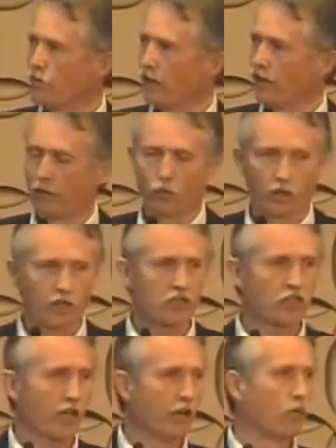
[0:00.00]
It will
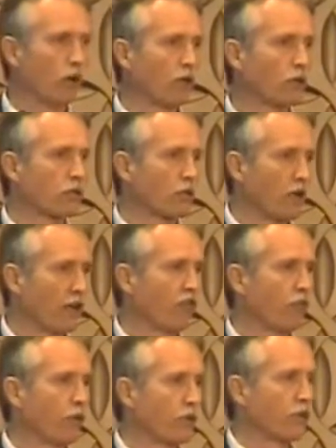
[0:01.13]
extend boiler life
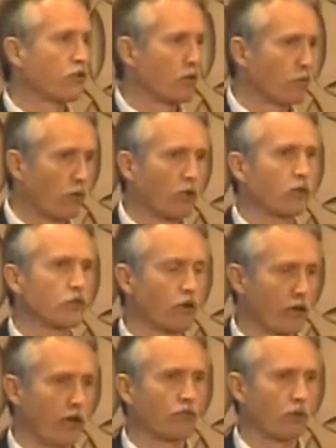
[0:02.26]
because your boilers
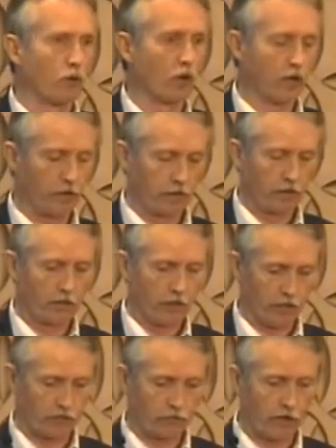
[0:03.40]
don't have to run
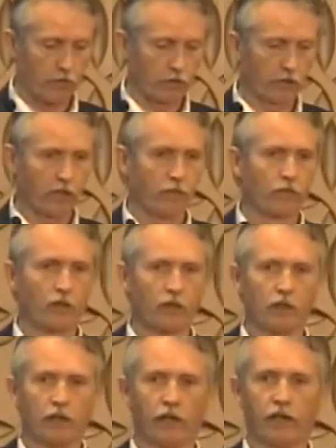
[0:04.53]
as frequently,
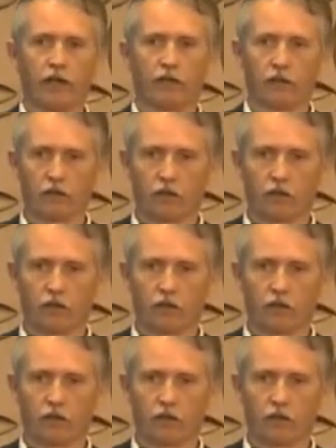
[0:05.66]
and